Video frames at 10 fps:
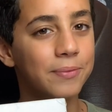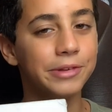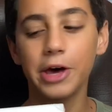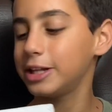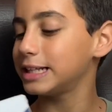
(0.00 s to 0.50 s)

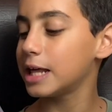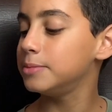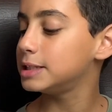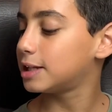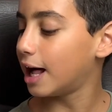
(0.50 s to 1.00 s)
Like, let
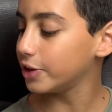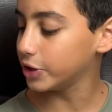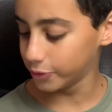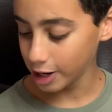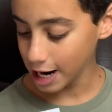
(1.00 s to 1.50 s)
me tell
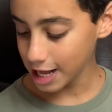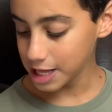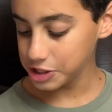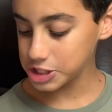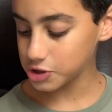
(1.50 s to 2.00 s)
you,
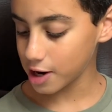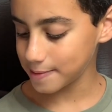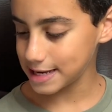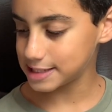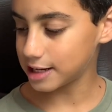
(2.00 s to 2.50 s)
these are
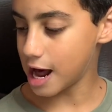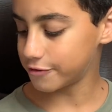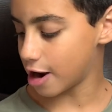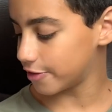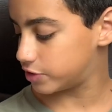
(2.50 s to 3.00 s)
amazing. I've
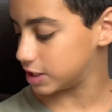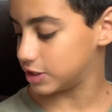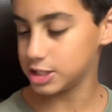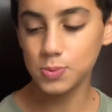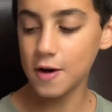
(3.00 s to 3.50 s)
got the
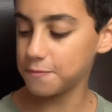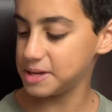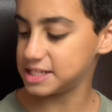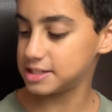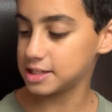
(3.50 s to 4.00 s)
12-piece